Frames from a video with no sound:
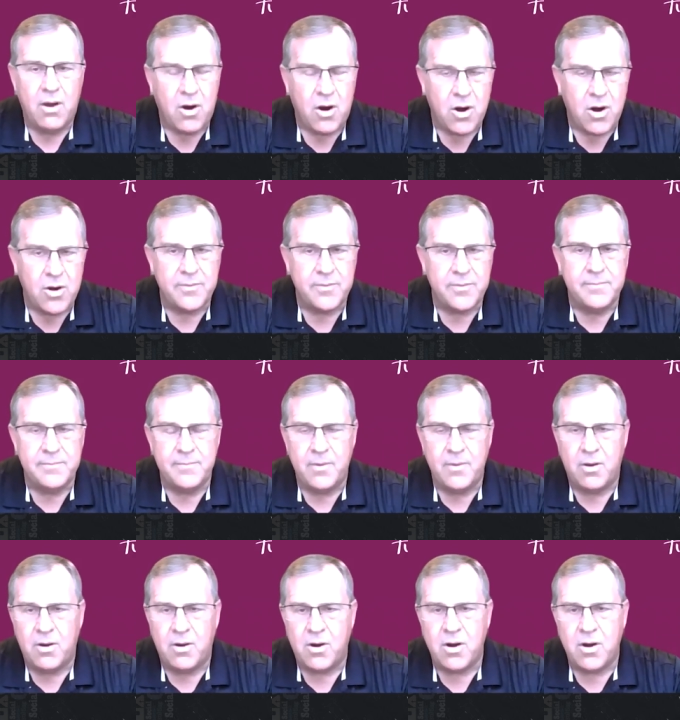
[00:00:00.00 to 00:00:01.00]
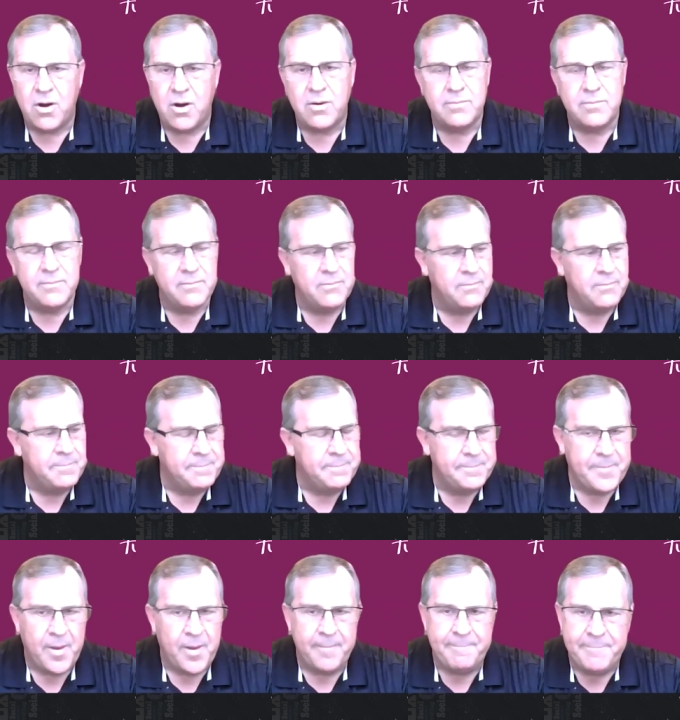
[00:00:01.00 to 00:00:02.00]
Our, our
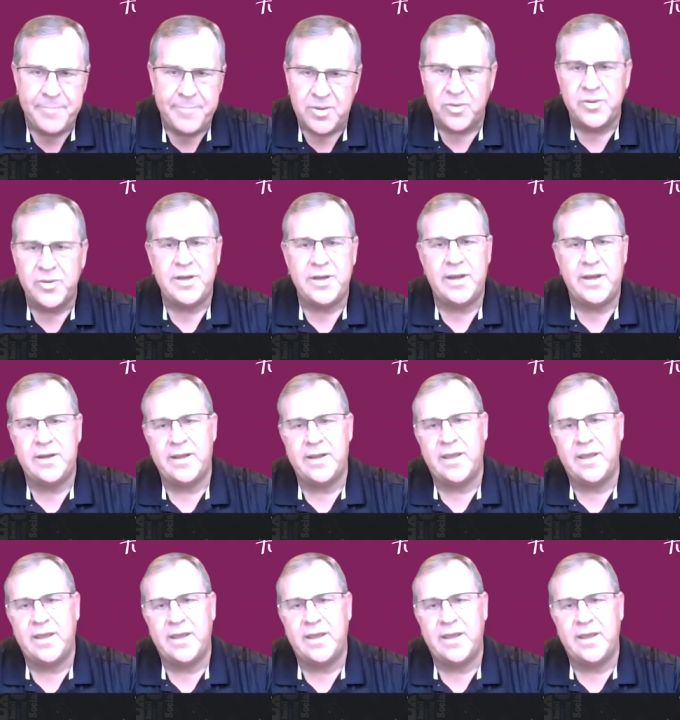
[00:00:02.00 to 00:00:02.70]
ability